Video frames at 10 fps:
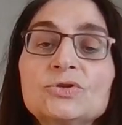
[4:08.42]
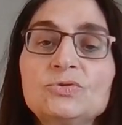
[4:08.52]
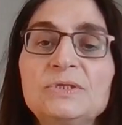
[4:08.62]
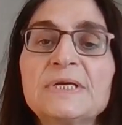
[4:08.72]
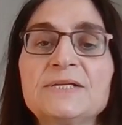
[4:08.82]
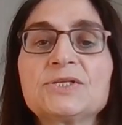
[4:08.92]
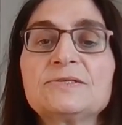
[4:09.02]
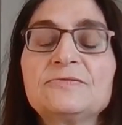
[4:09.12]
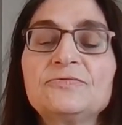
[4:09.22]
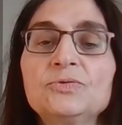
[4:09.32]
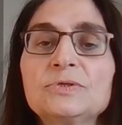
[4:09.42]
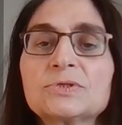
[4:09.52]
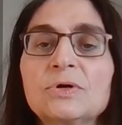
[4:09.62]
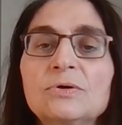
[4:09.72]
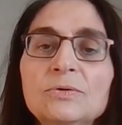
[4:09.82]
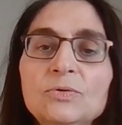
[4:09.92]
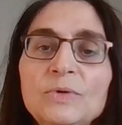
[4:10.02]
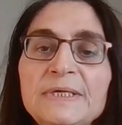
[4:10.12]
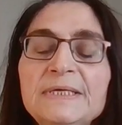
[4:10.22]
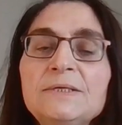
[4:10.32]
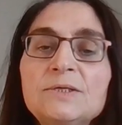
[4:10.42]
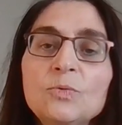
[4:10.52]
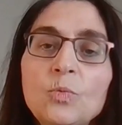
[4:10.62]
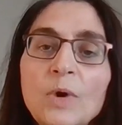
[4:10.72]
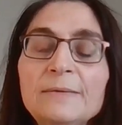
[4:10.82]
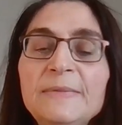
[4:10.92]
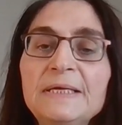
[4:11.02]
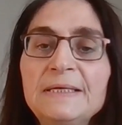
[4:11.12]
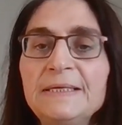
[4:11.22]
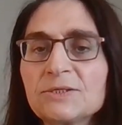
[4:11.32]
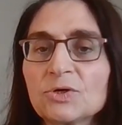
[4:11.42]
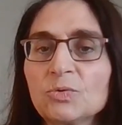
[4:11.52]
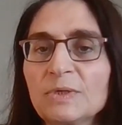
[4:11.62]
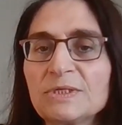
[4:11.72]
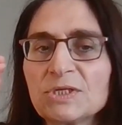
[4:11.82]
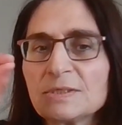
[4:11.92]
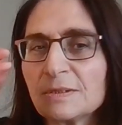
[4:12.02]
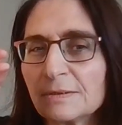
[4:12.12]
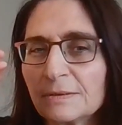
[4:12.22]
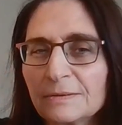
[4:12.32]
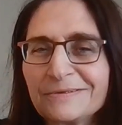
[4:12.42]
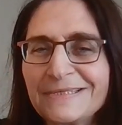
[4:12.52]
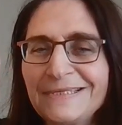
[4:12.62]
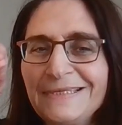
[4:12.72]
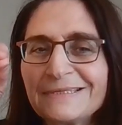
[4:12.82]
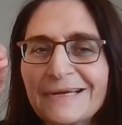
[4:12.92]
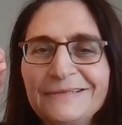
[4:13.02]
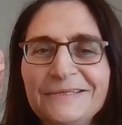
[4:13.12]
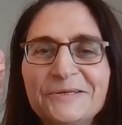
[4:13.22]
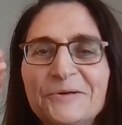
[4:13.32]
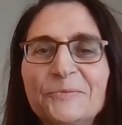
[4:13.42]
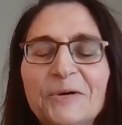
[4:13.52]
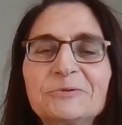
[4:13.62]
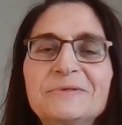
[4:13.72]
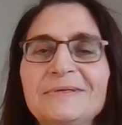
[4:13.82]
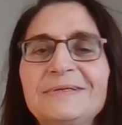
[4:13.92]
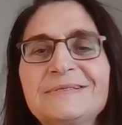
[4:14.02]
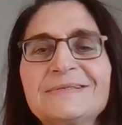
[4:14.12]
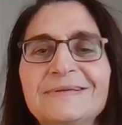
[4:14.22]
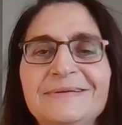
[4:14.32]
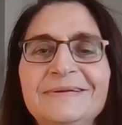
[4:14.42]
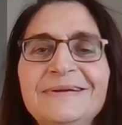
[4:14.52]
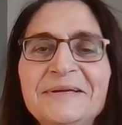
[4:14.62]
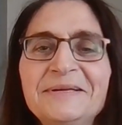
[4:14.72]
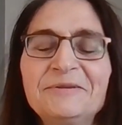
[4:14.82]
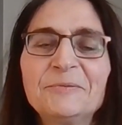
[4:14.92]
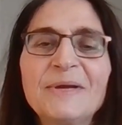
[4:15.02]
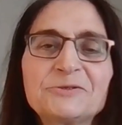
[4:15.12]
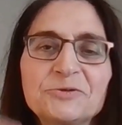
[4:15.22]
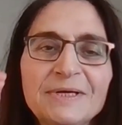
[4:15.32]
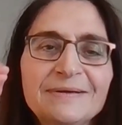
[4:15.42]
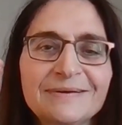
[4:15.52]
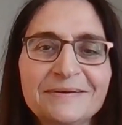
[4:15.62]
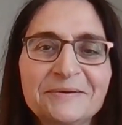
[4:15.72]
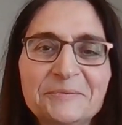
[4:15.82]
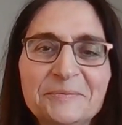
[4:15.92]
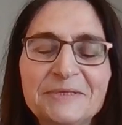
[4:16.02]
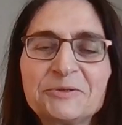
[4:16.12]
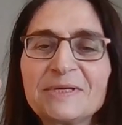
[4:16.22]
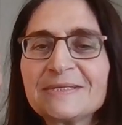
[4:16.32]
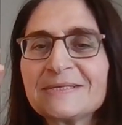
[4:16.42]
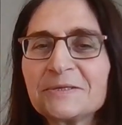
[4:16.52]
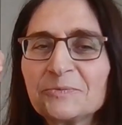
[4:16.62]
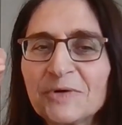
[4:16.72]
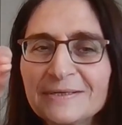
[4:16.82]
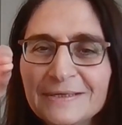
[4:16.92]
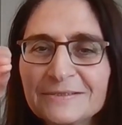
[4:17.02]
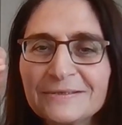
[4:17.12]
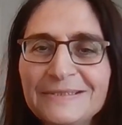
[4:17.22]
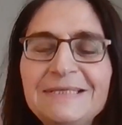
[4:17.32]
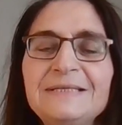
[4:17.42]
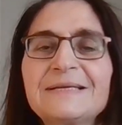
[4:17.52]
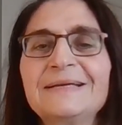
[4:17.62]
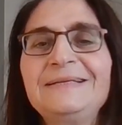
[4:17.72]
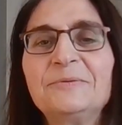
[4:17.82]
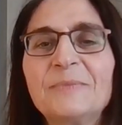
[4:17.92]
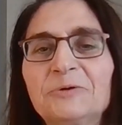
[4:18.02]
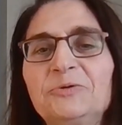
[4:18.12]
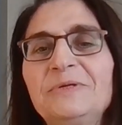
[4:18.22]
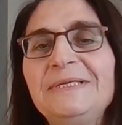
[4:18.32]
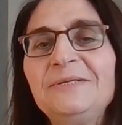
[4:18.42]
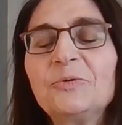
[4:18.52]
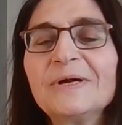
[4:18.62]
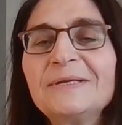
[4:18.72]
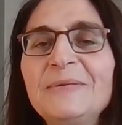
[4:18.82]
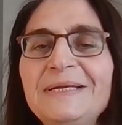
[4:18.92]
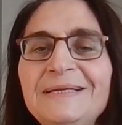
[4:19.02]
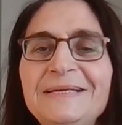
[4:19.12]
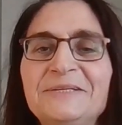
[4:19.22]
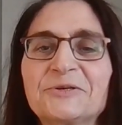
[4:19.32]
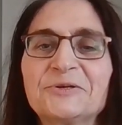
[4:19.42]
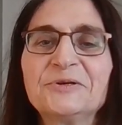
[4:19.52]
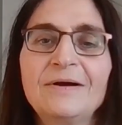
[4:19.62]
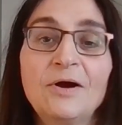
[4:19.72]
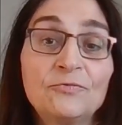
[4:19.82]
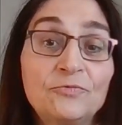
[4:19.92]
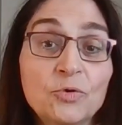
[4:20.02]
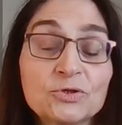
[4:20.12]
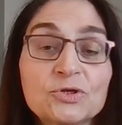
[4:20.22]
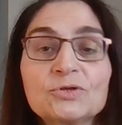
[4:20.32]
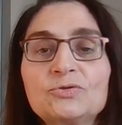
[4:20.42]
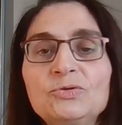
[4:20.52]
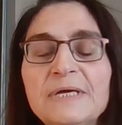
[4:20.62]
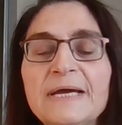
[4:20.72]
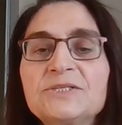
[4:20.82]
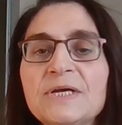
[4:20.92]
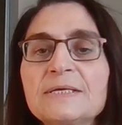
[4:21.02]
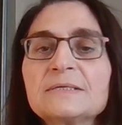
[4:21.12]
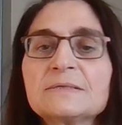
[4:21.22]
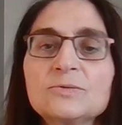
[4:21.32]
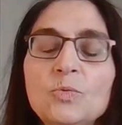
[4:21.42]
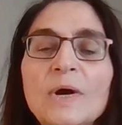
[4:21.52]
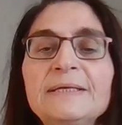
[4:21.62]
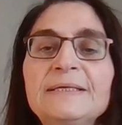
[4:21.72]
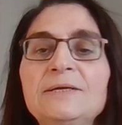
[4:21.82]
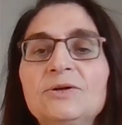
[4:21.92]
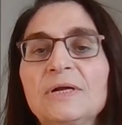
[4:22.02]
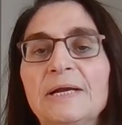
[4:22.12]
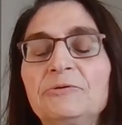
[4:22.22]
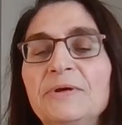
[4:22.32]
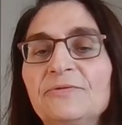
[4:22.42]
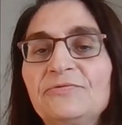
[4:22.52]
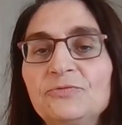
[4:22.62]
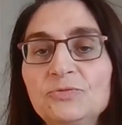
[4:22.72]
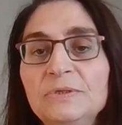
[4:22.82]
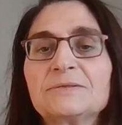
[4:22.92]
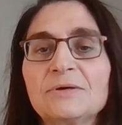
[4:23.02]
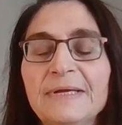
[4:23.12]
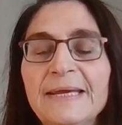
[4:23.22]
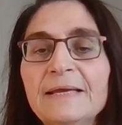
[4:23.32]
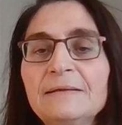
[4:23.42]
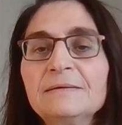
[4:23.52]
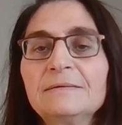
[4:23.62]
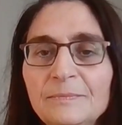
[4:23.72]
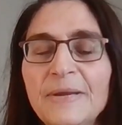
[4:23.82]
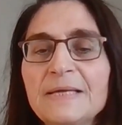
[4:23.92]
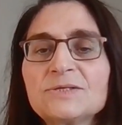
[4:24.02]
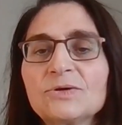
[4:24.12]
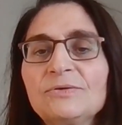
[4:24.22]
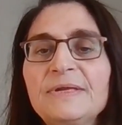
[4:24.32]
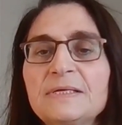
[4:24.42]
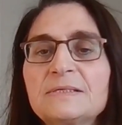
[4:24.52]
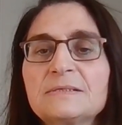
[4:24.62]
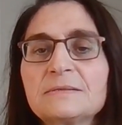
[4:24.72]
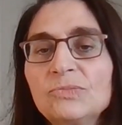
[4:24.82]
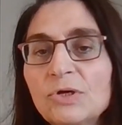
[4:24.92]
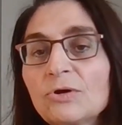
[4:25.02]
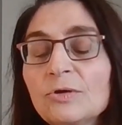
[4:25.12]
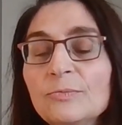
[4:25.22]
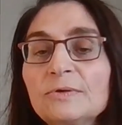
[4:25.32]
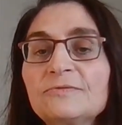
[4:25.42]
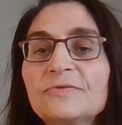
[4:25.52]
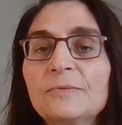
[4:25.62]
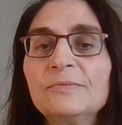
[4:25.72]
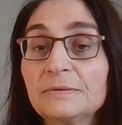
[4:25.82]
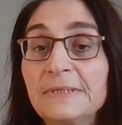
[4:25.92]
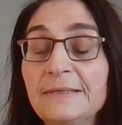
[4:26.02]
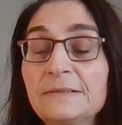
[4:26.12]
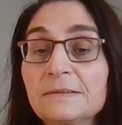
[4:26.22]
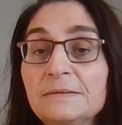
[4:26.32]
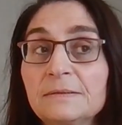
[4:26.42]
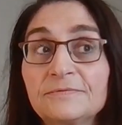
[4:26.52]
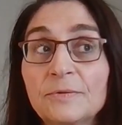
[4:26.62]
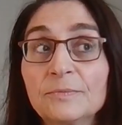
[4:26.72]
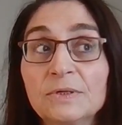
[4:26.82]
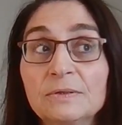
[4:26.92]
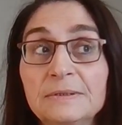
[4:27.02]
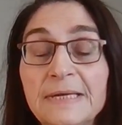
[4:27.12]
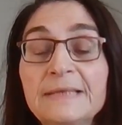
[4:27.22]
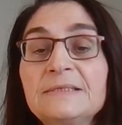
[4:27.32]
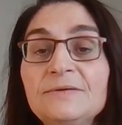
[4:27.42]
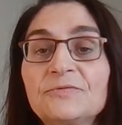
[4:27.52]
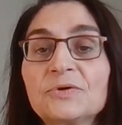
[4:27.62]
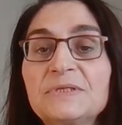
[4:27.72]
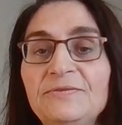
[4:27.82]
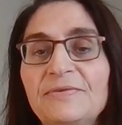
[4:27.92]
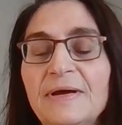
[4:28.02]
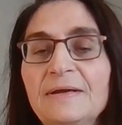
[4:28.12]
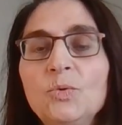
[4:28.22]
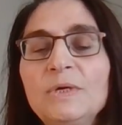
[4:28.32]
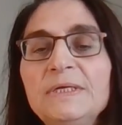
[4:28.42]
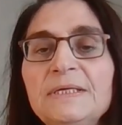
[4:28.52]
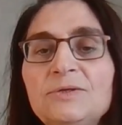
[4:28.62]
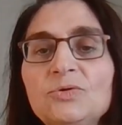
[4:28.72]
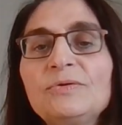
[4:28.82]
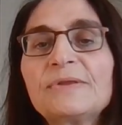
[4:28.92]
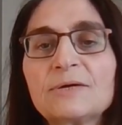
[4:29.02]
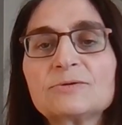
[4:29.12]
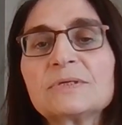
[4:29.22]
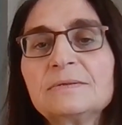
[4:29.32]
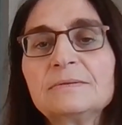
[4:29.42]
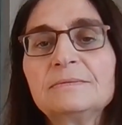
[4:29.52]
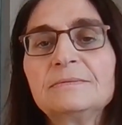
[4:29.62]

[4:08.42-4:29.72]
to digest food. So we need 1 milliliter, which is a teeny tiny amount. It's in the metric system, right? It's a teeny tiny amount. We need 1 milliliter of water to digest 1 kilocalorie of food. So again, based on this document dated from 1945, we need 2000